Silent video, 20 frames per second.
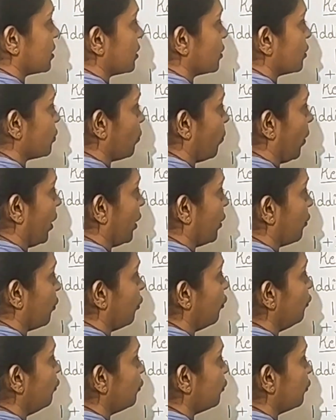is the square
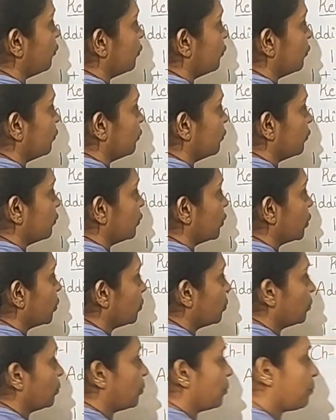of
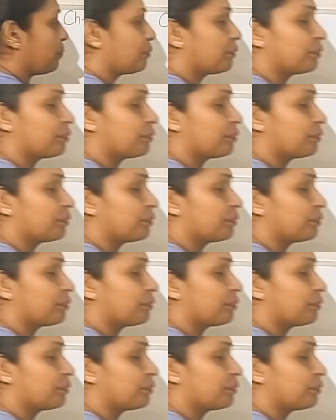2.